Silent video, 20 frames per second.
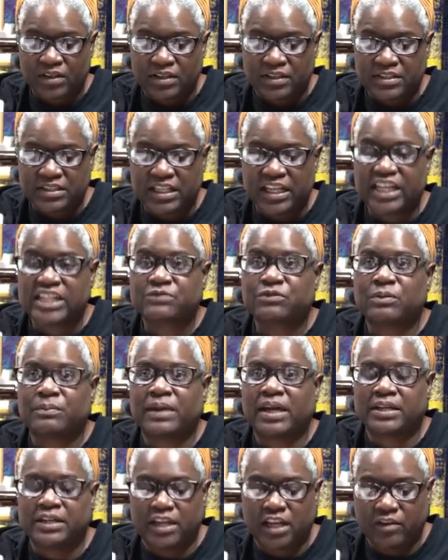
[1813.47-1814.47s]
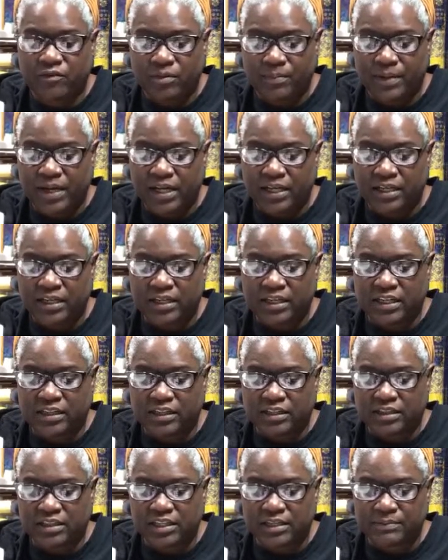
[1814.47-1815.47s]
Sin's reminding everybody to hit
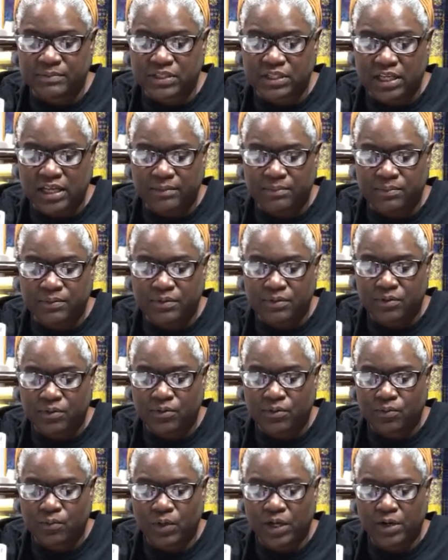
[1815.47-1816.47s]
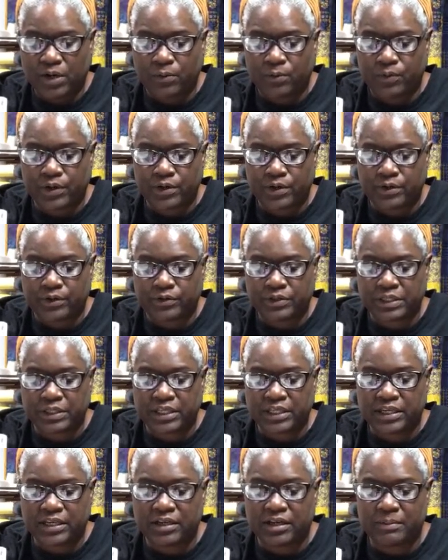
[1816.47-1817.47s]
the thumbs up while we're
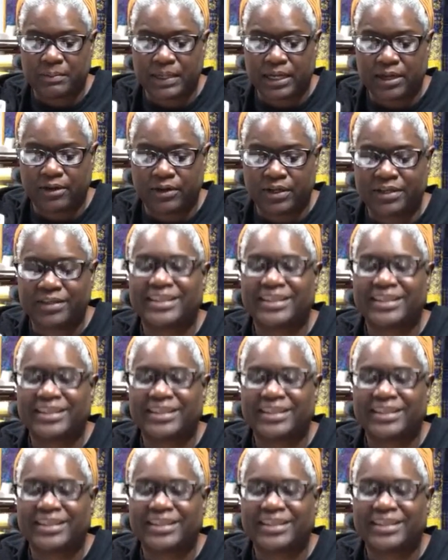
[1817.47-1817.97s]
thinking about it.